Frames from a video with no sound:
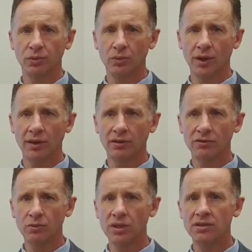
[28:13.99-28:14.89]
We want to
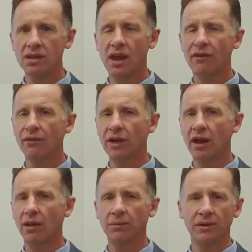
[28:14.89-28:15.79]
squeeze every
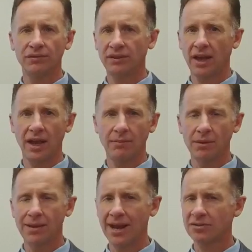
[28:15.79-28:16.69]
element of time
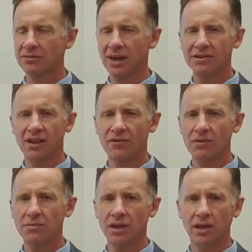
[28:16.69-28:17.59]
and maximize every
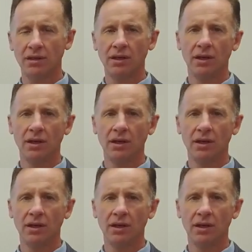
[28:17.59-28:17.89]
minute